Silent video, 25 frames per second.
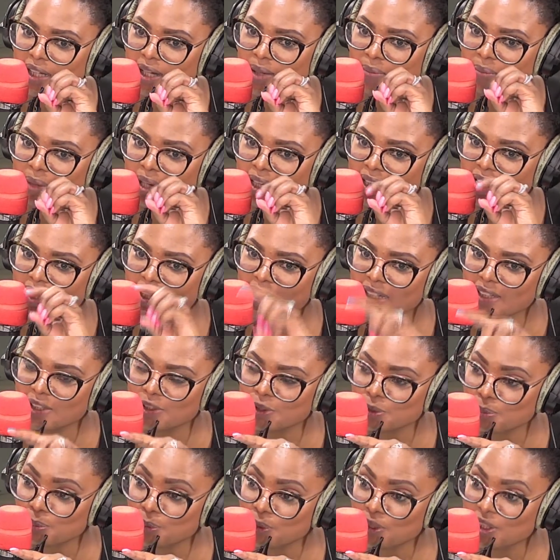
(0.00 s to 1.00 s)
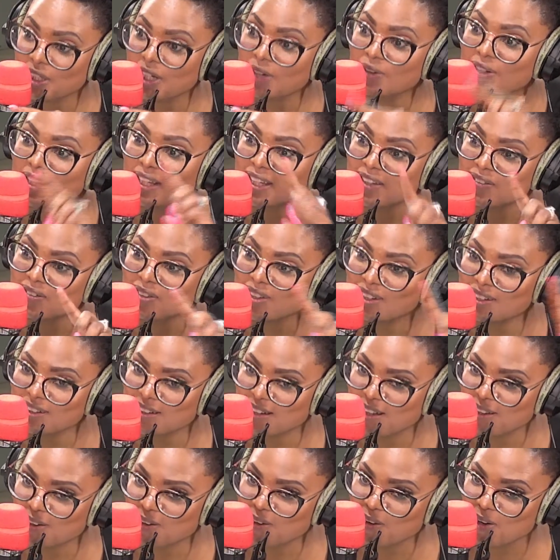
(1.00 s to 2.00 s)
Um, and I like that you pointed out,
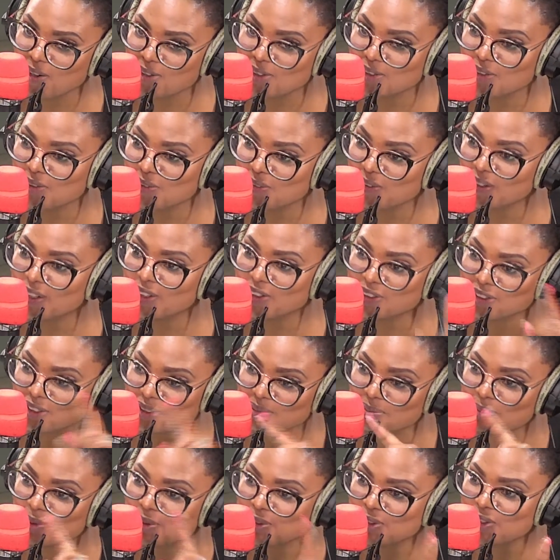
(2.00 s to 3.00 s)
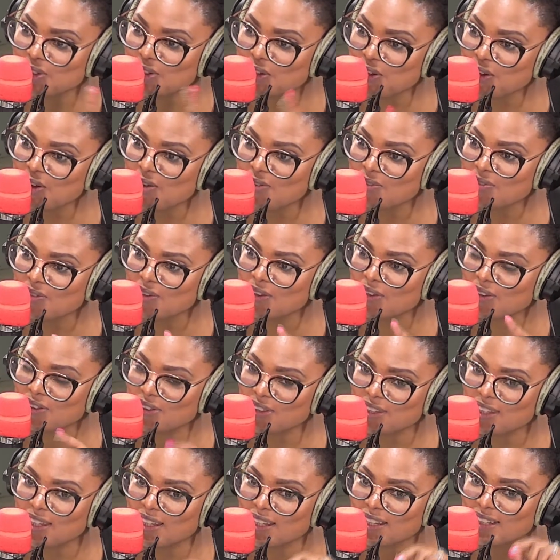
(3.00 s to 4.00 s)
even across the region, most yeah. of
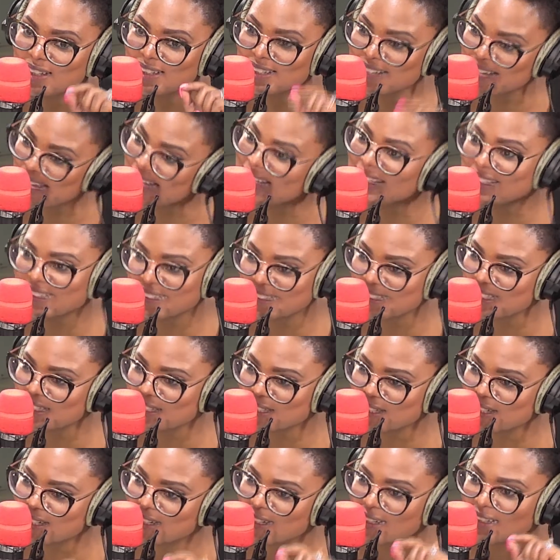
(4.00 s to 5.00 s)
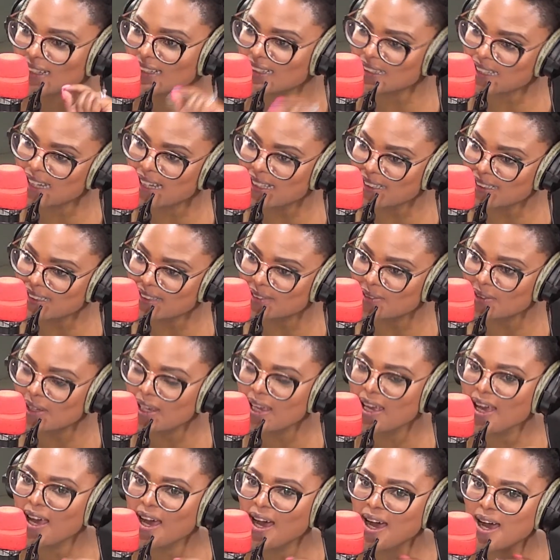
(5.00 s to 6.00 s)
the talent yes. is Kenyan.
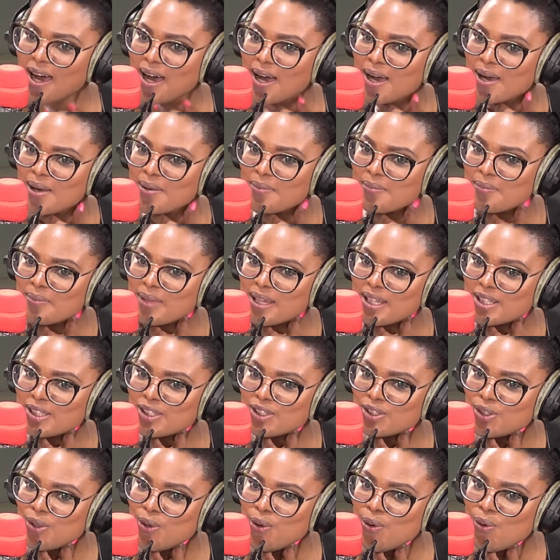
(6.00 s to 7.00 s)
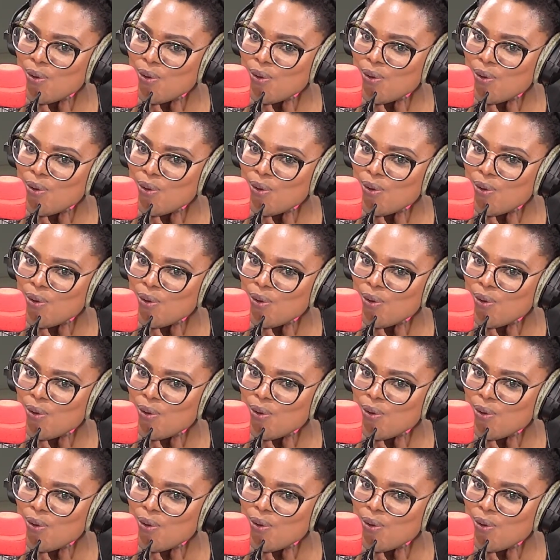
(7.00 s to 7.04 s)
Um, so...